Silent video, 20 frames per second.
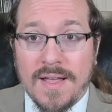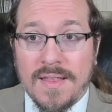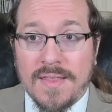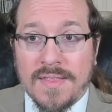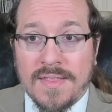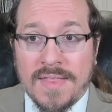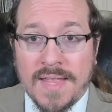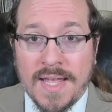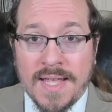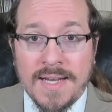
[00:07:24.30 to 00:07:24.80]

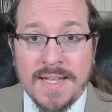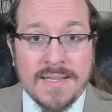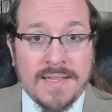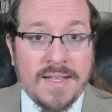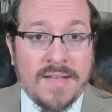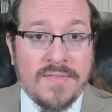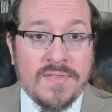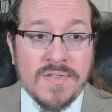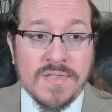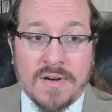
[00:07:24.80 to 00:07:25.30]
then it
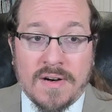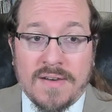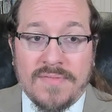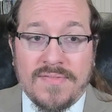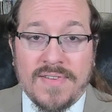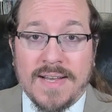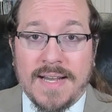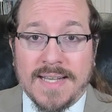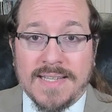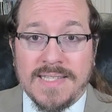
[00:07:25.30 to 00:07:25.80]
levels
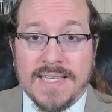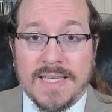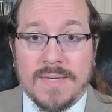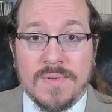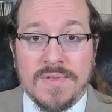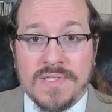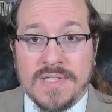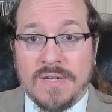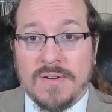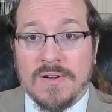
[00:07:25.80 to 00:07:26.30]
off at x
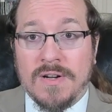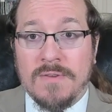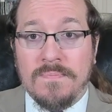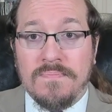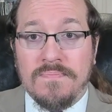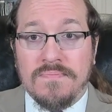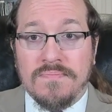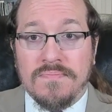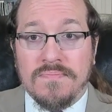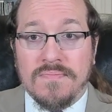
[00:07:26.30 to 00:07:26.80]
equals 0.
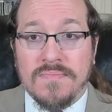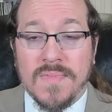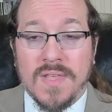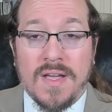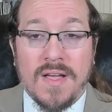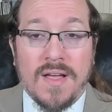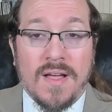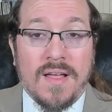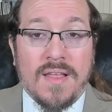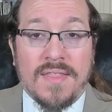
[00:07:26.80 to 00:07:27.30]

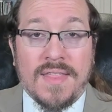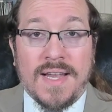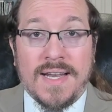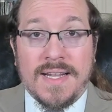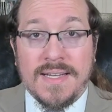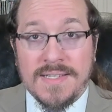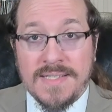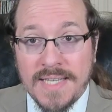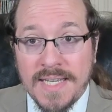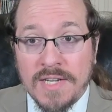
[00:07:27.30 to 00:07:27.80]
Then
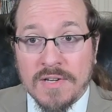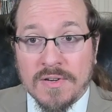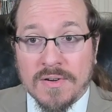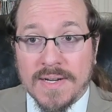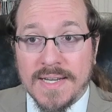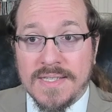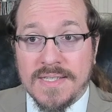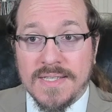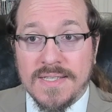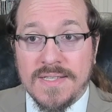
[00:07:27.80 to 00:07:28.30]
it
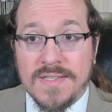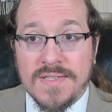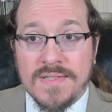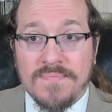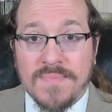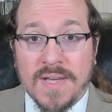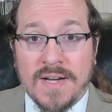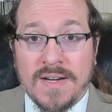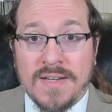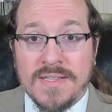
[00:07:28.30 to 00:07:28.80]

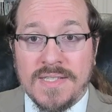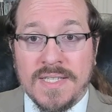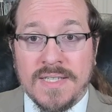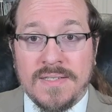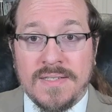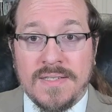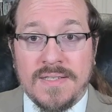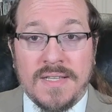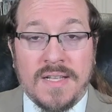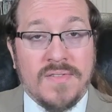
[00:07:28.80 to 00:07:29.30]
decreases
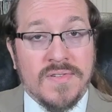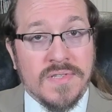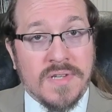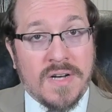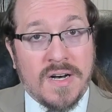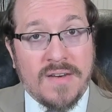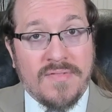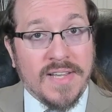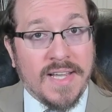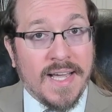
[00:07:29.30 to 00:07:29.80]
until it levels
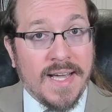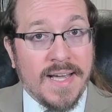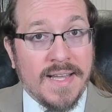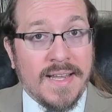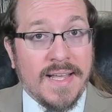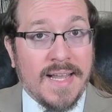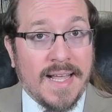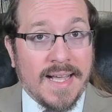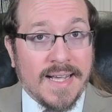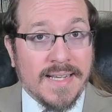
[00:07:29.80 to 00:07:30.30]
off again
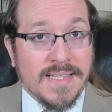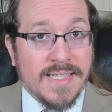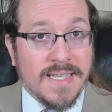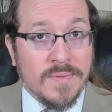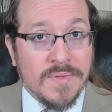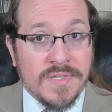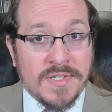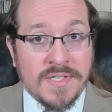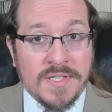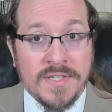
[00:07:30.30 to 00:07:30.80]
at x
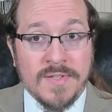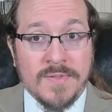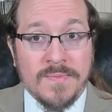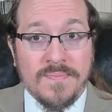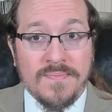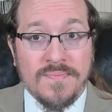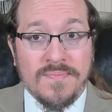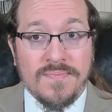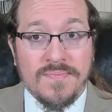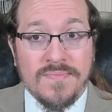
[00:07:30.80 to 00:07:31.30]
equals 2.
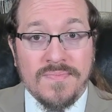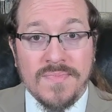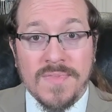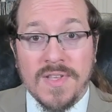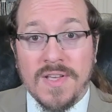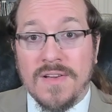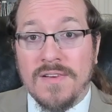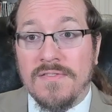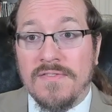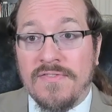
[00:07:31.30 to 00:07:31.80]

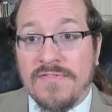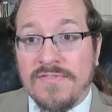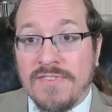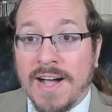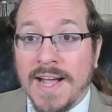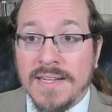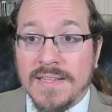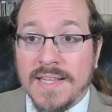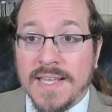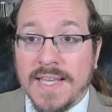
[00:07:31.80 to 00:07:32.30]

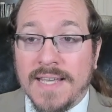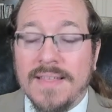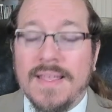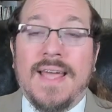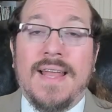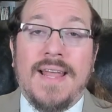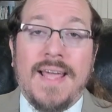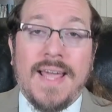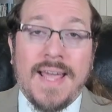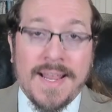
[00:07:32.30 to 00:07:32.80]
Finally,
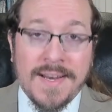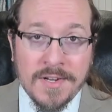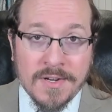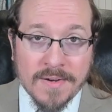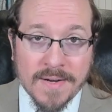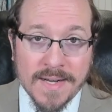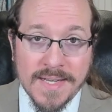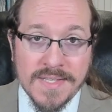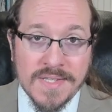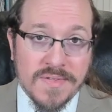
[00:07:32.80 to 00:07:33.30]
it
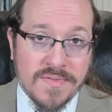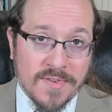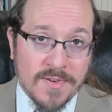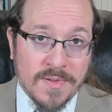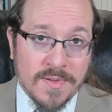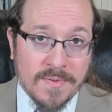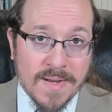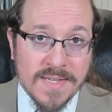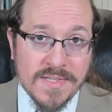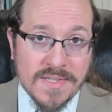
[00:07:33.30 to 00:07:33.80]
increases for
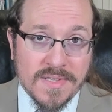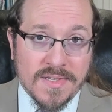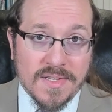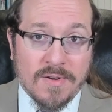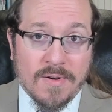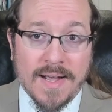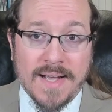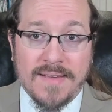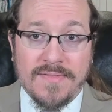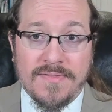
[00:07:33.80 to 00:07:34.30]
the rest of the
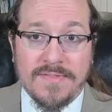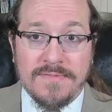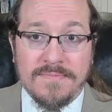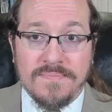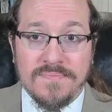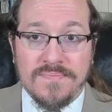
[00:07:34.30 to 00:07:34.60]
graph.